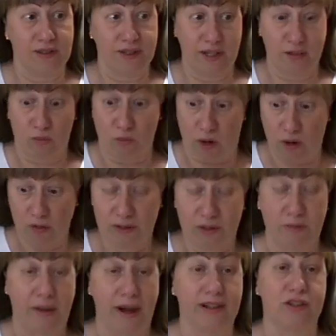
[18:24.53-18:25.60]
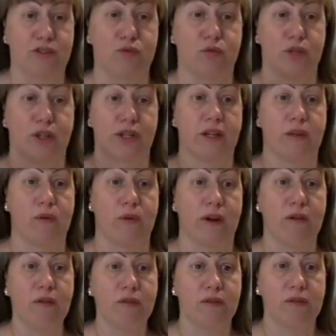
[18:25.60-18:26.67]
Say, well, the body is working
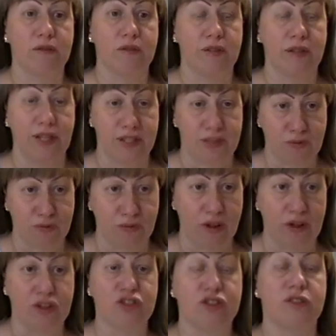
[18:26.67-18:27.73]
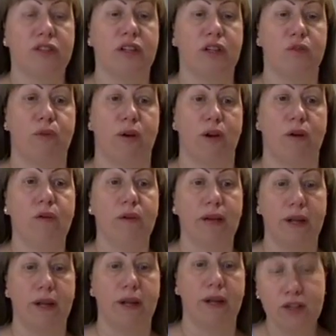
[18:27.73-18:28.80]
well, it's functioning well,
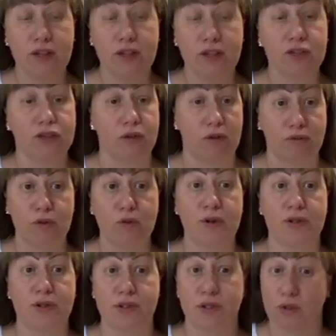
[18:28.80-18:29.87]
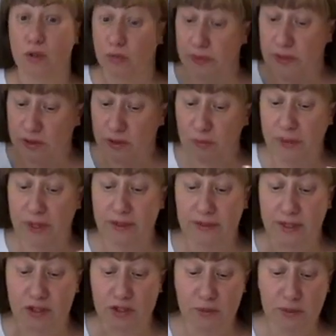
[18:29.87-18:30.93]
and pay attention. Of course, we need to pay
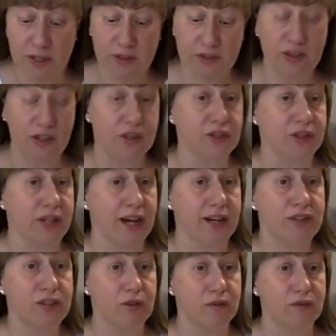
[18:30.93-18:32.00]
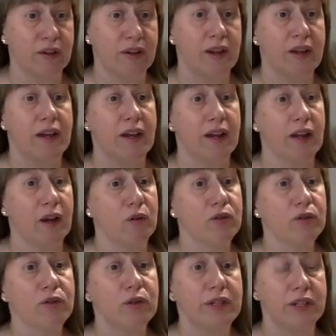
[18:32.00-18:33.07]
attention because there are signs of
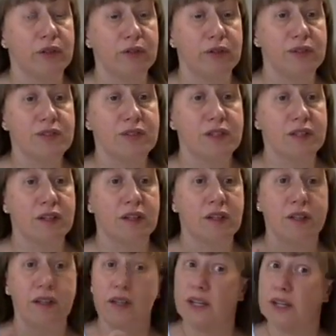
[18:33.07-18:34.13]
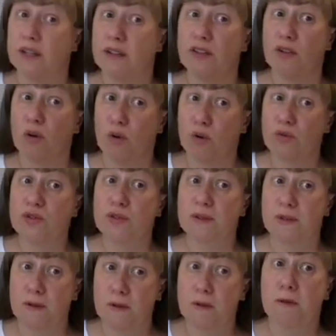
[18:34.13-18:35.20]
health or illness in
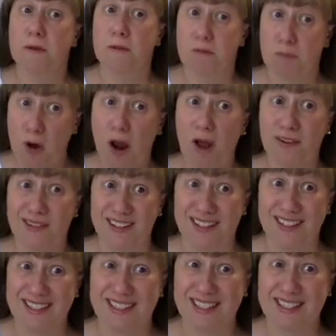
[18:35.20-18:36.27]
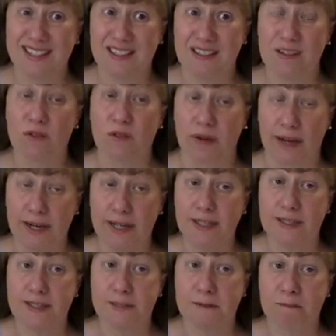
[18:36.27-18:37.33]
those products,
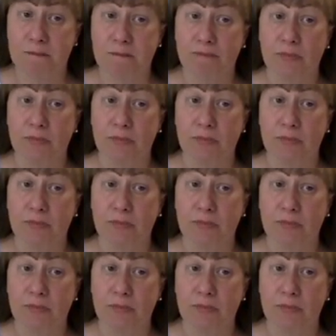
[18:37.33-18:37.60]
right?